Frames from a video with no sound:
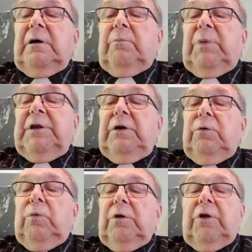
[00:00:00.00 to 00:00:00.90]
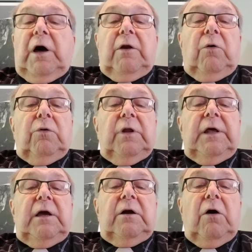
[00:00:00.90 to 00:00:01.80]
but you will not
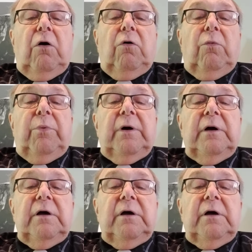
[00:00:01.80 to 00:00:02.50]
only cope,